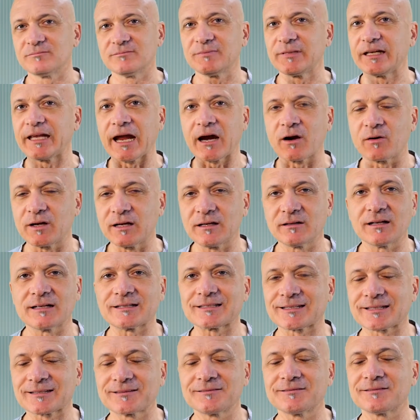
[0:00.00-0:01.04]
Gary,
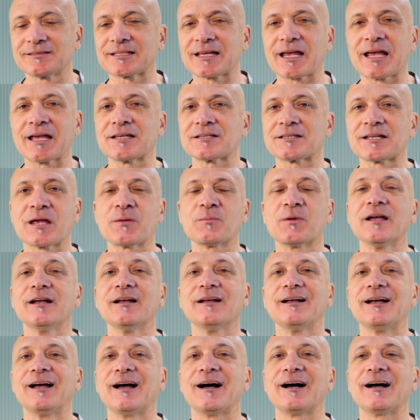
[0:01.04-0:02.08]
let's say his name,
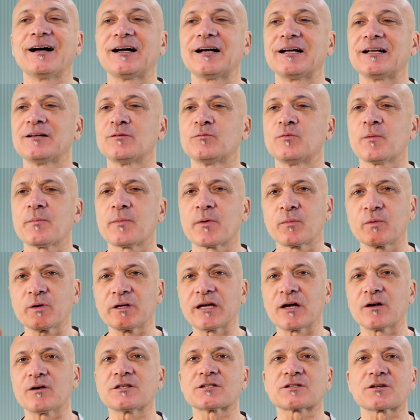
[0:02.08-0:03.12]
remember when
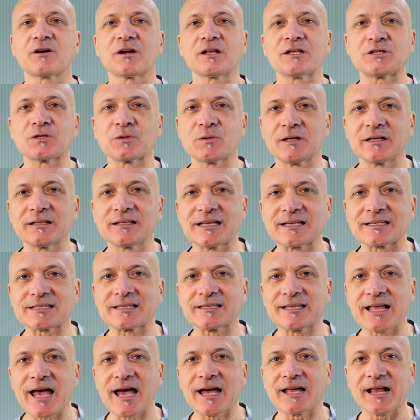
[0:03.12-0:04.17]
Gary started doing this
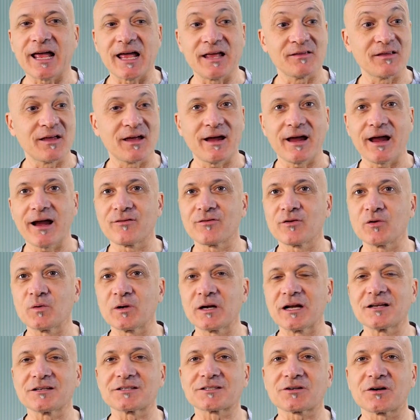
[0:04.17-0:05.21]
and that, and
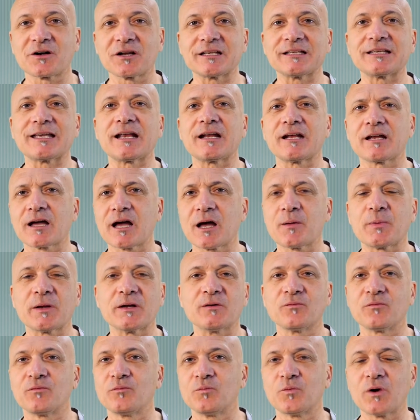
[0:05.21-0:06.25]
everyone else started getting up
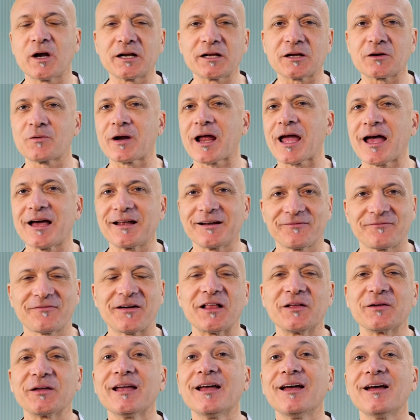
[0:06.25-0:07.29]
and running around and
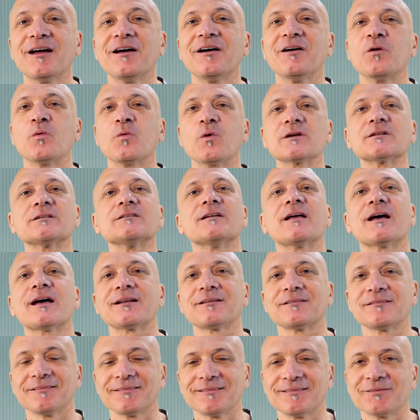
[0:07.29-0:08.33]
following? Wasn't
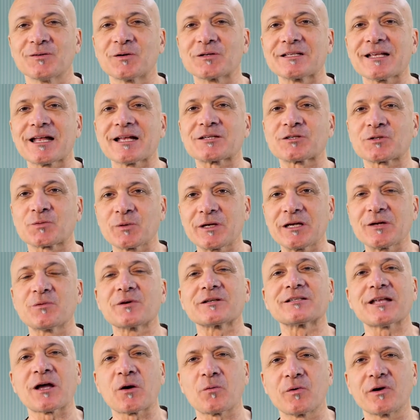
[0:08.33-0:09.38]
that sweet?
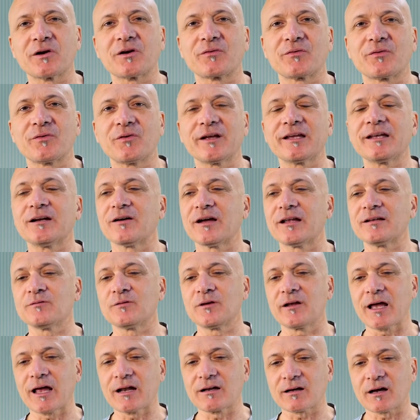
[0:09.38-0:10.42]
Wasn't that wonderful? You know,
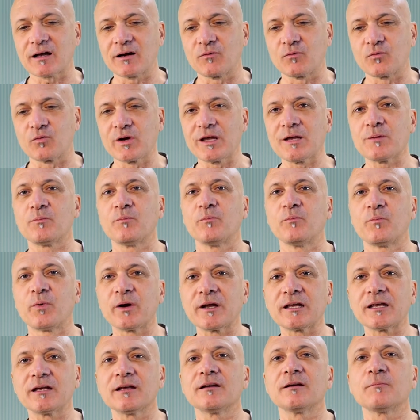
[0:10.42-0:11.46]
and kind of
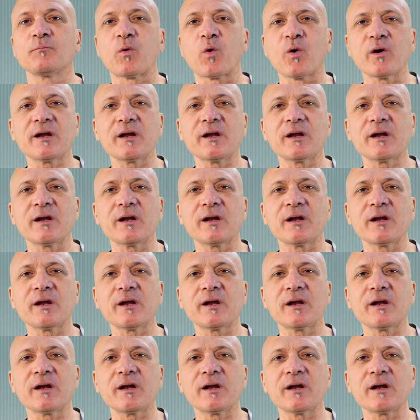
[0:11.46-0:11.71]
bringing